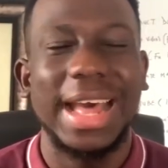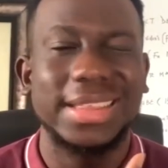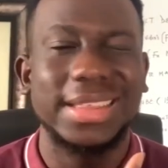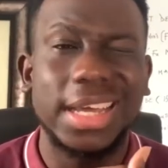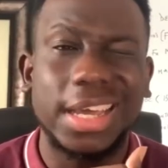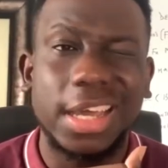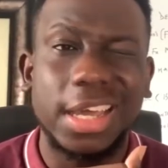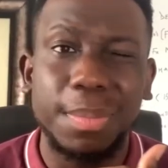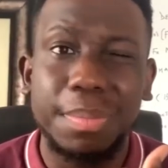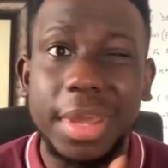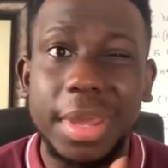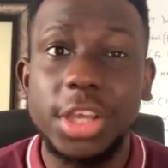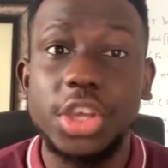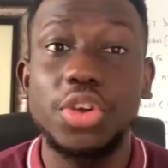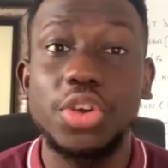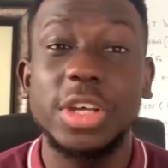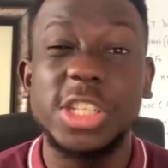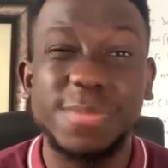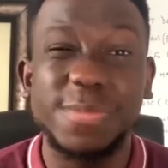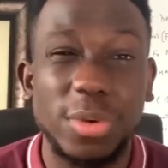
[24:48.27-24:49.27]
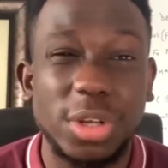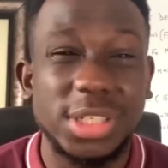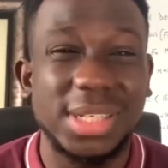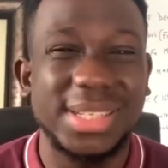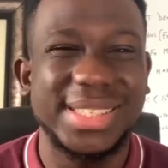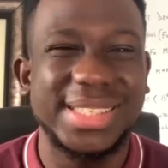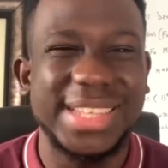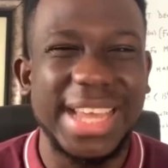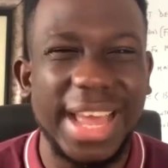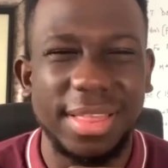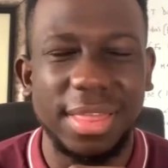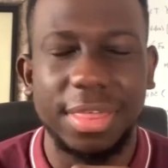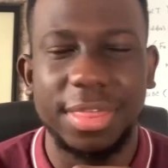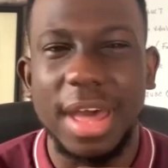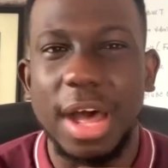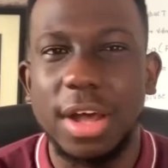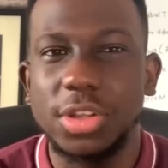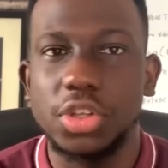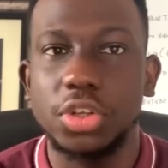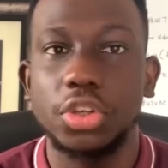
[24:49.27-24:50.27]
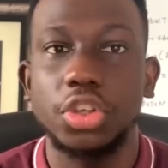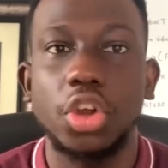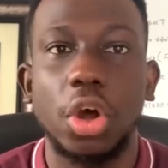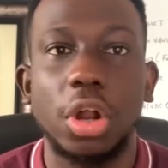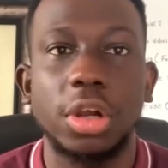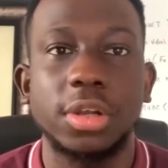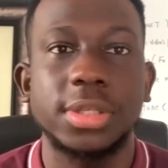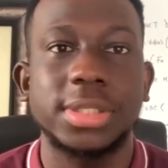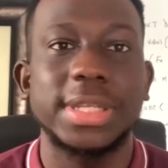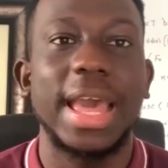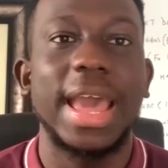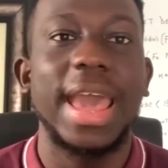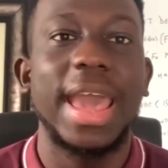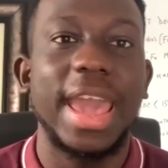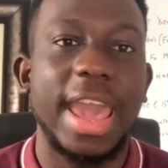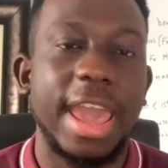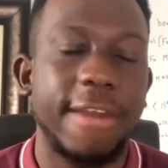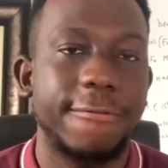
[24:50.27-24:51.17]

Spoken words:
that can make you as much as $10,000